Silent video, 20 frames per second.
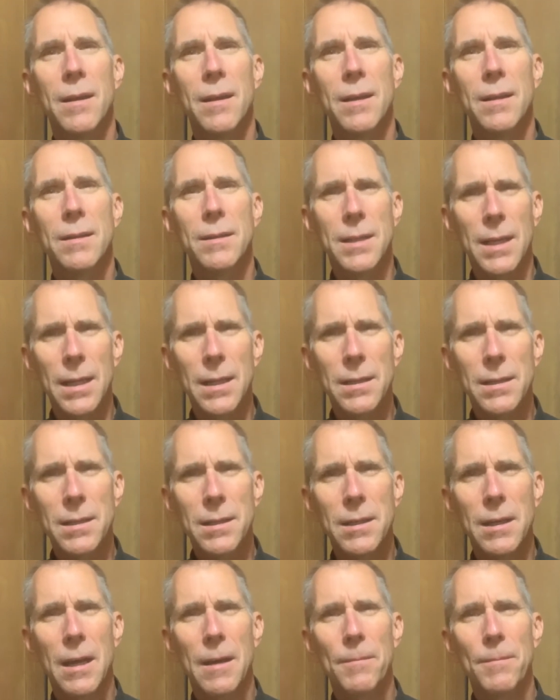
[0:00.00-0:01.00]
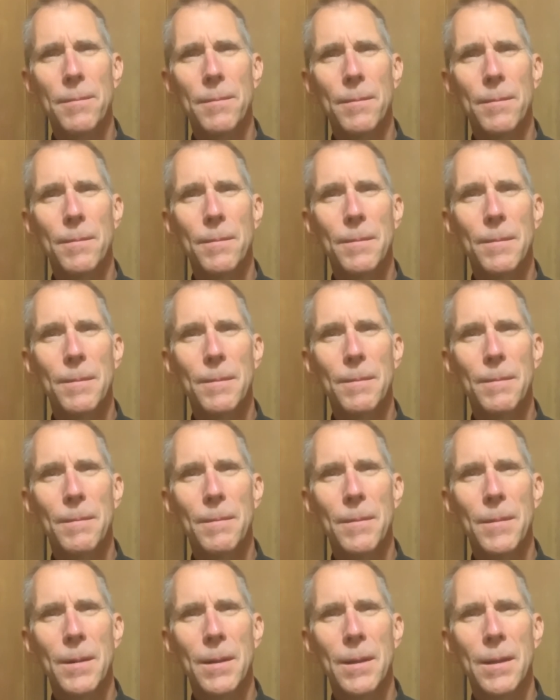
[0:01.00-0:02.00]
And take a step.
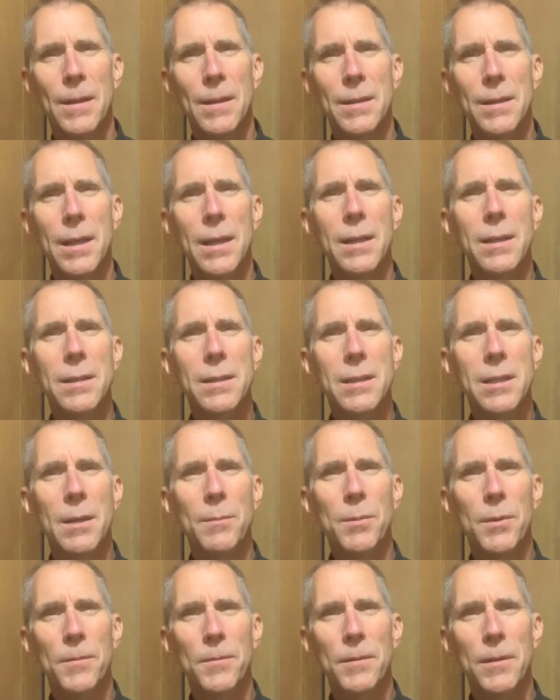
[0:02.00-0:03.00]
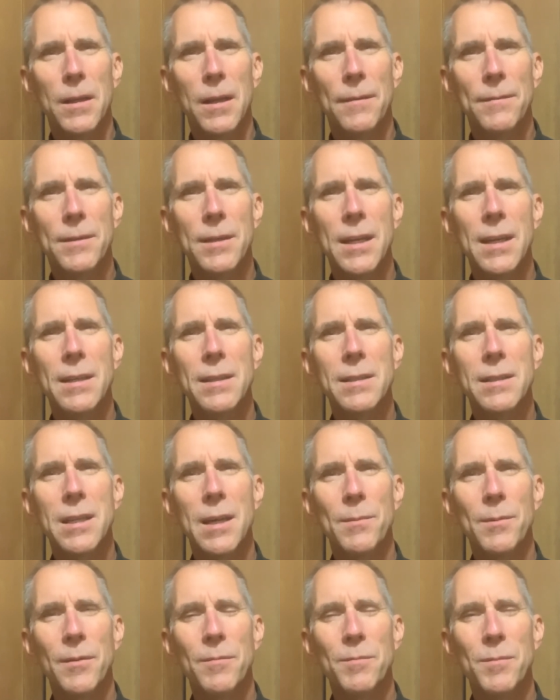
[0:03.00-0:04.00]
Take a step of love. Take a
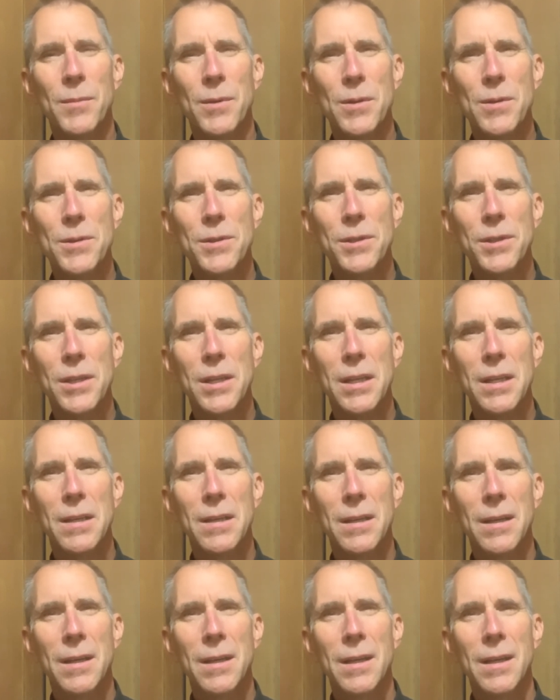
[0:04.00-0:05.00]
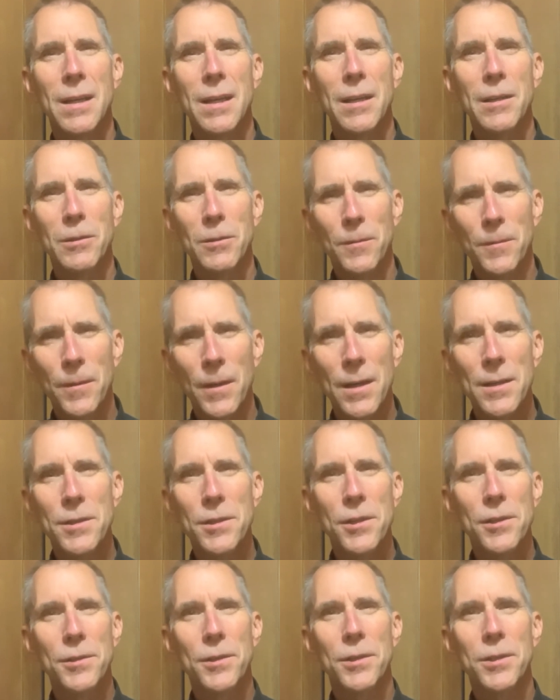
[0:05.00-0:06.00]
step of mercy, and you'll find
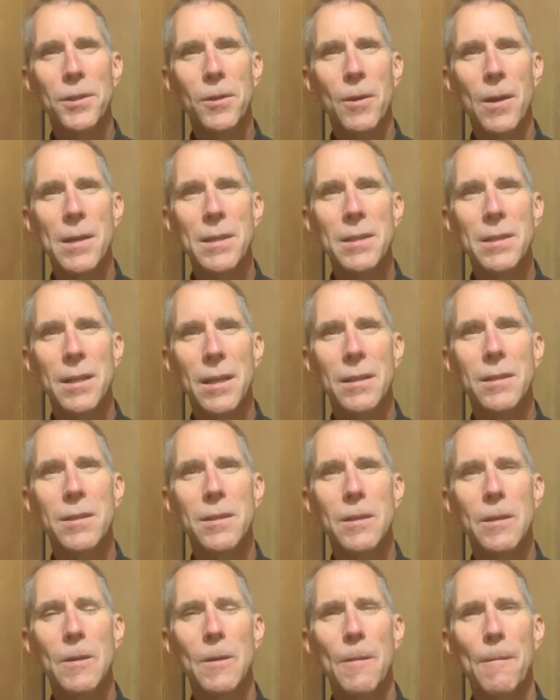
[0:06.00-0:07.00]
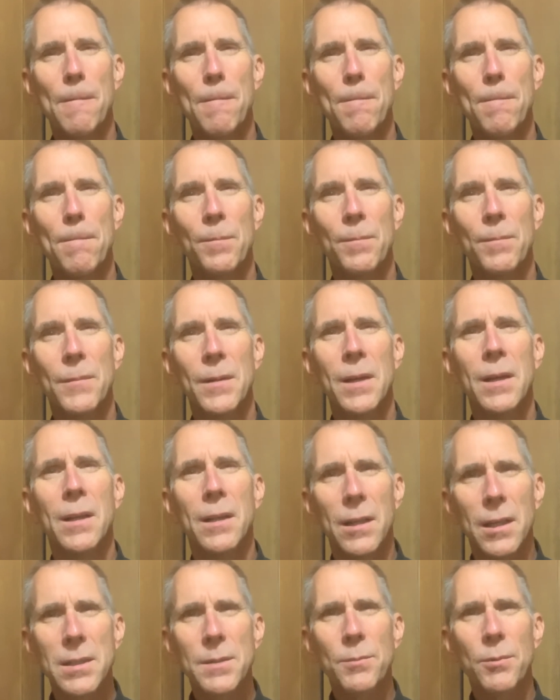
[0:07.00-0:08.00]
Jesus Christ next to you.
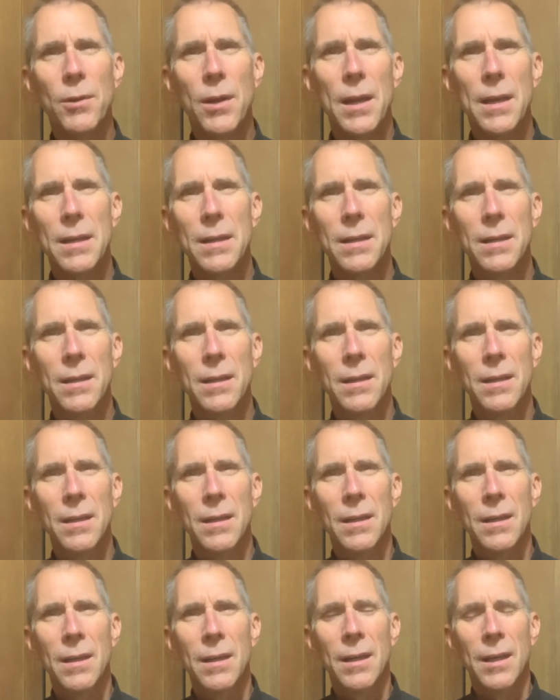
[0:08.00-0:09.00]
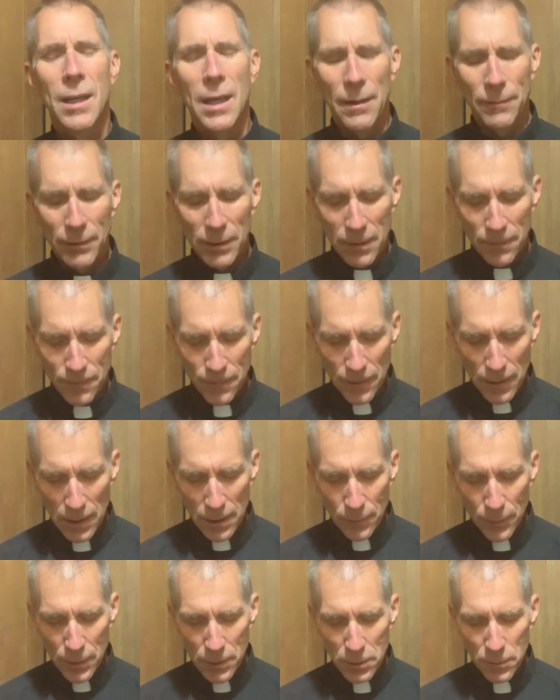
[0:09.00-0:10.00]
Let's pray. Heavenly
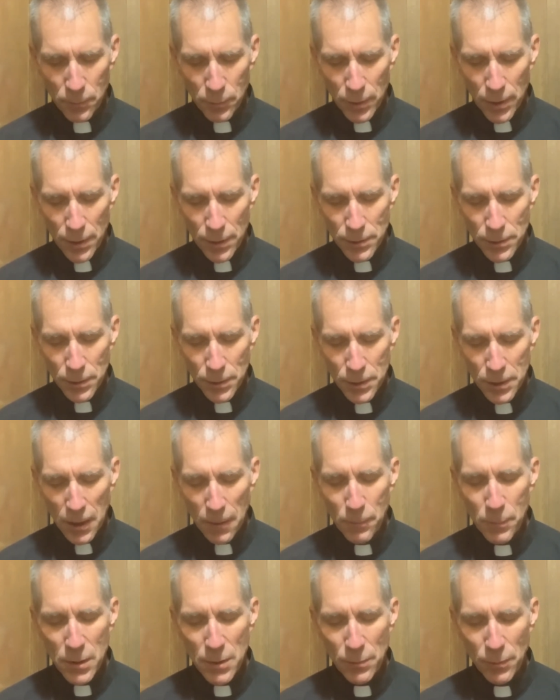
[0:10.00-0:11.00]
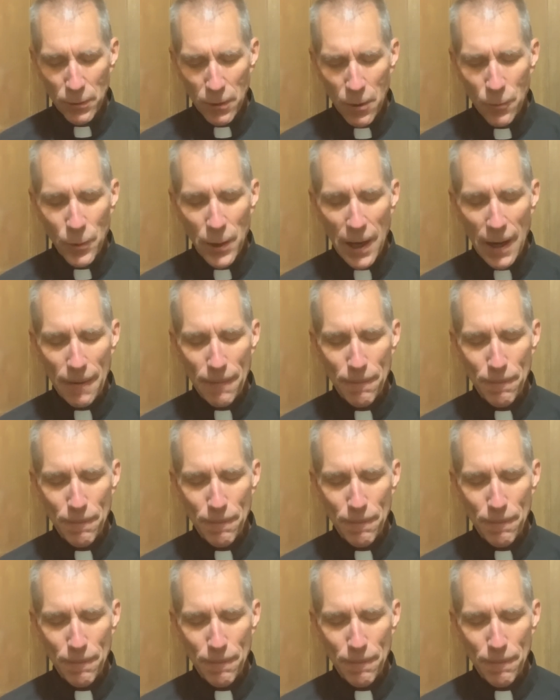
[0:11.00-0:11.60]
Father, we do pray that you'd send people our way.